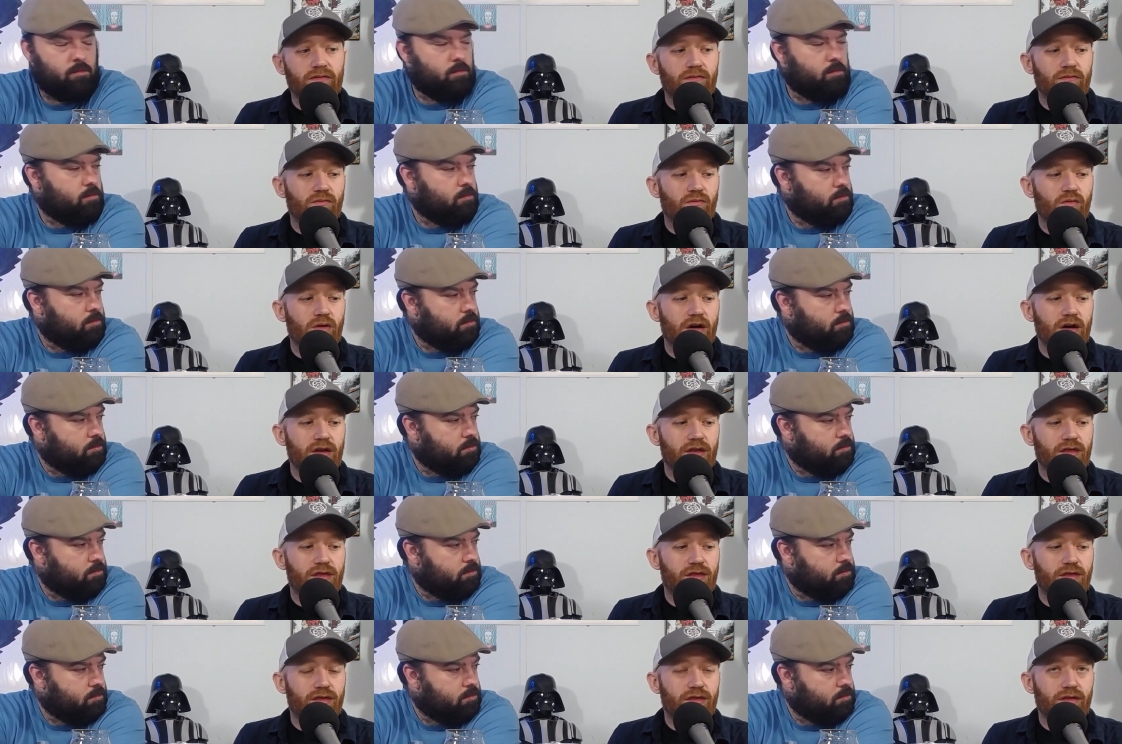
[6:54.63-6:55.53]
Speaker 1: with
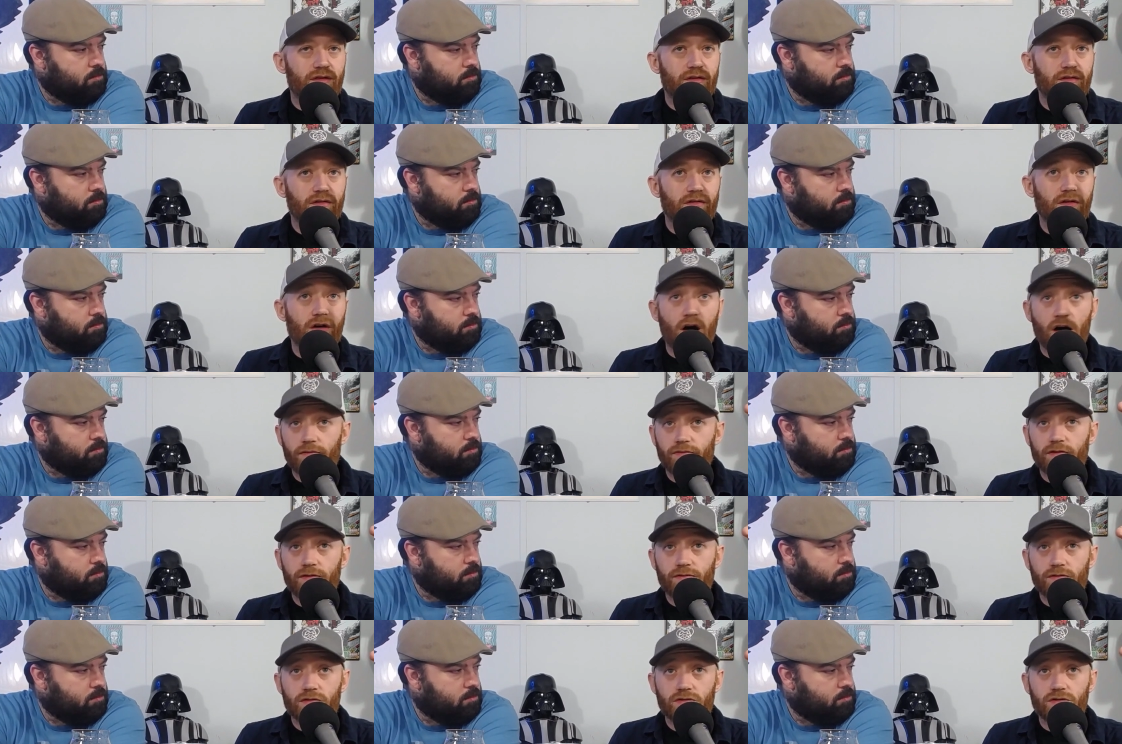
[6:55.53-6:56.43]
coffee
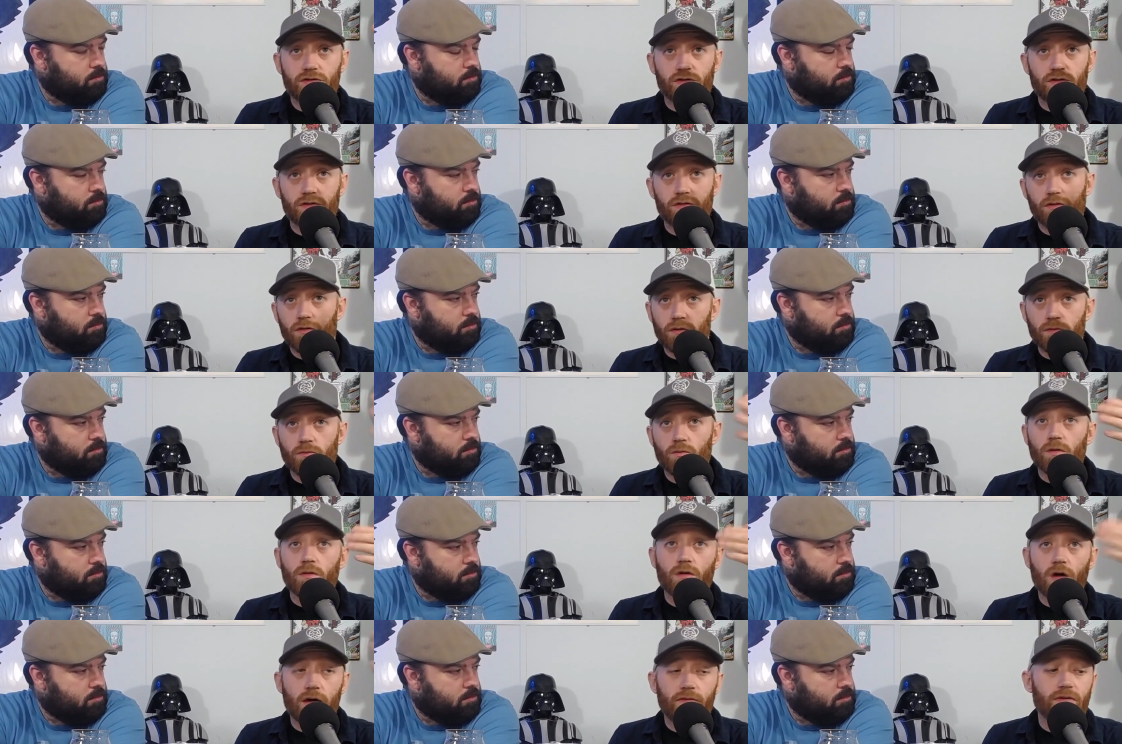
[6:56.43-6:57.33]
for sure, or well,
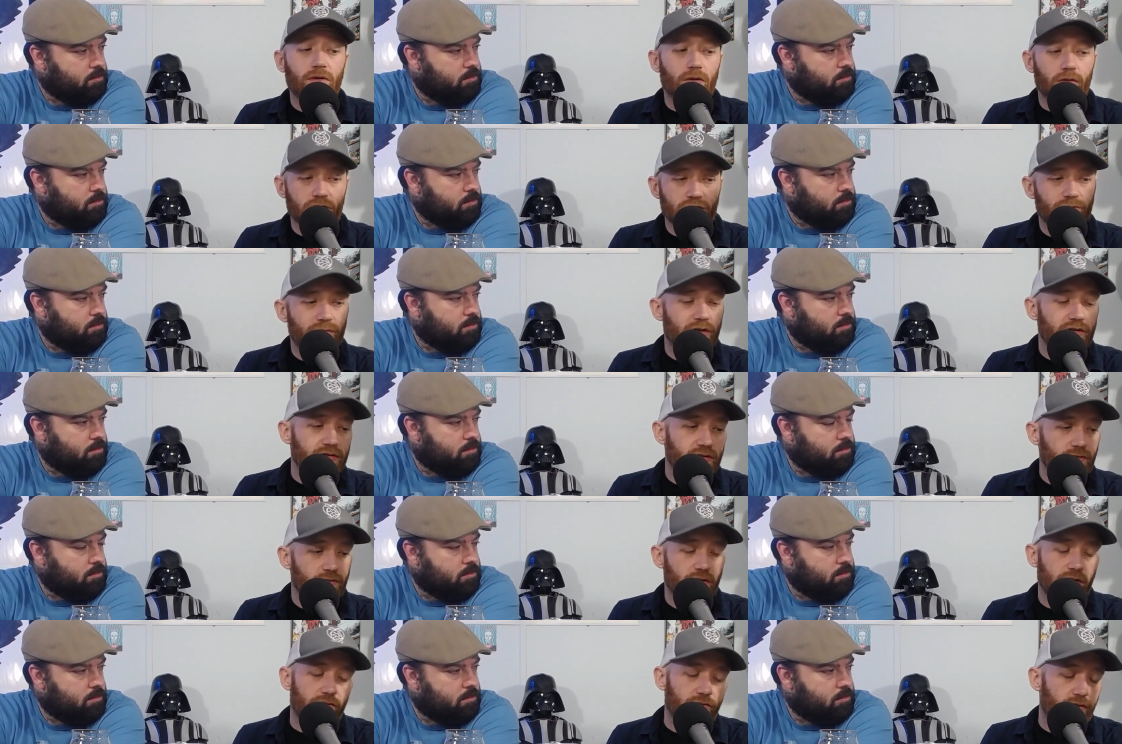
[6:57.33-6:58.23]
coffee or espresso,
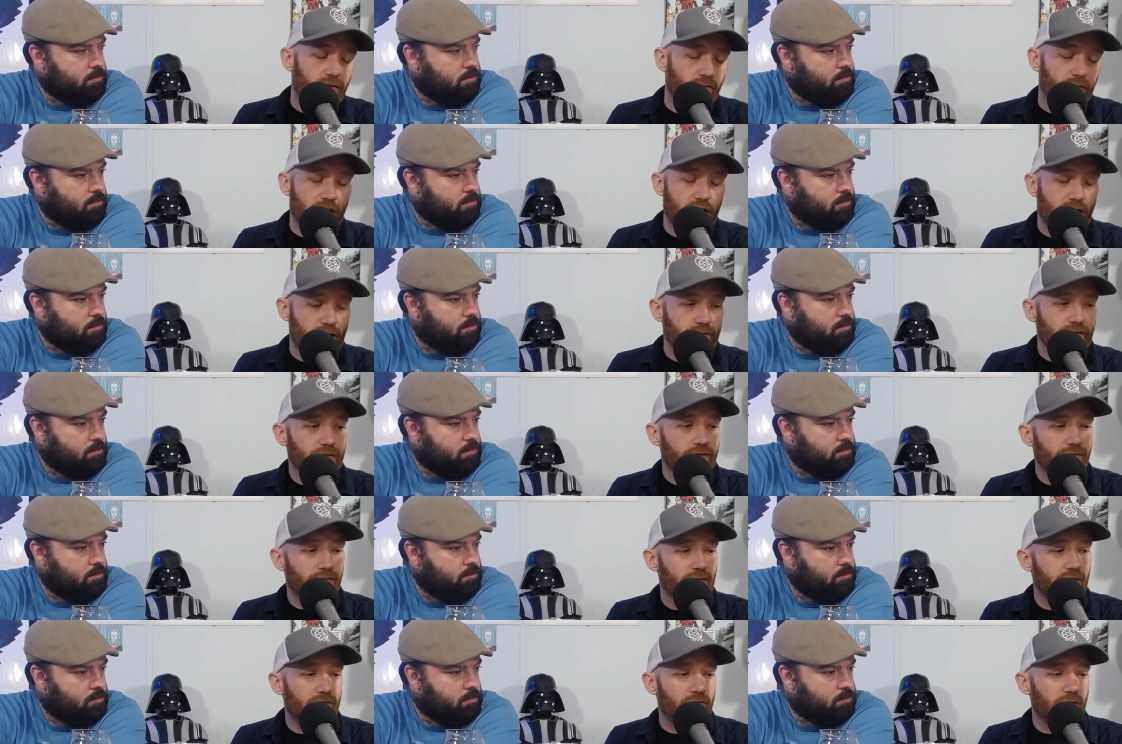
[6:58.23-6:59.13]
whatever, what have you,
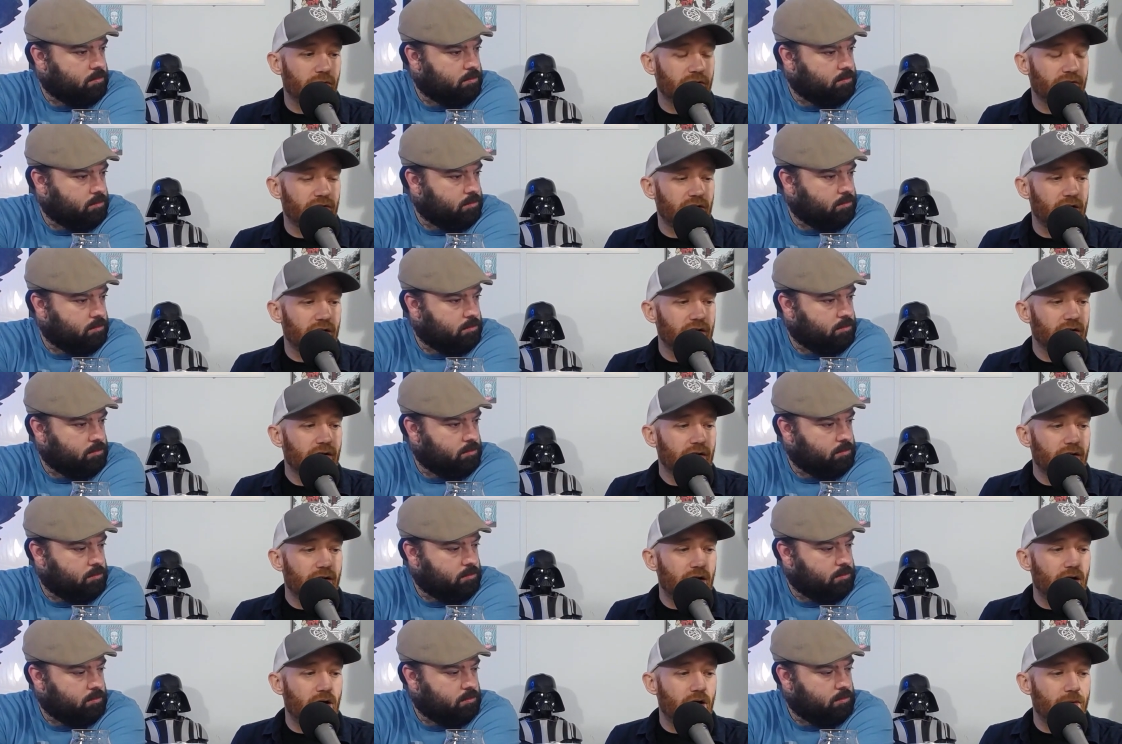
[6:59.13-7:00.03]
however you want to say it,
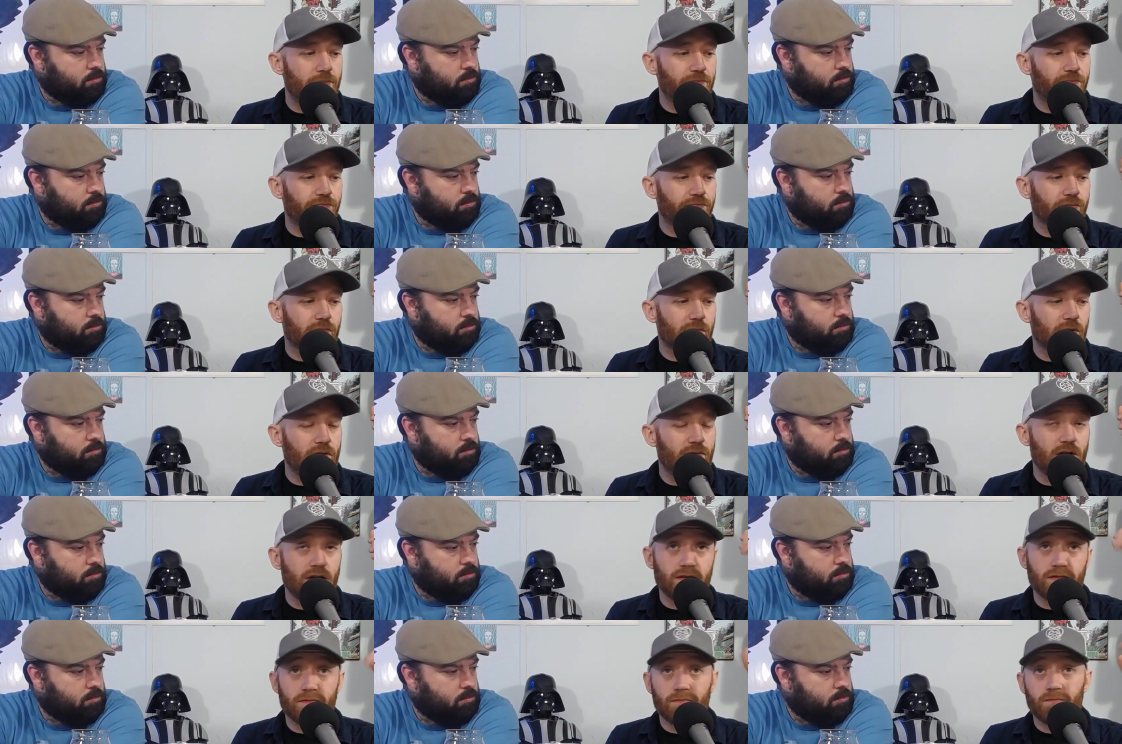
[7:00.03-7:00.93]
um, and then